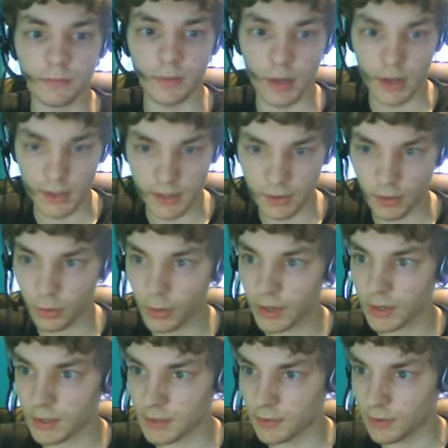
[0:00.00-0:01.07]
Nice and
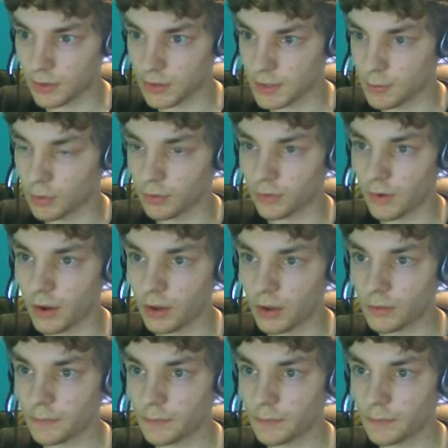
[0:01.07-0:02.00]
quick. It's a very small file.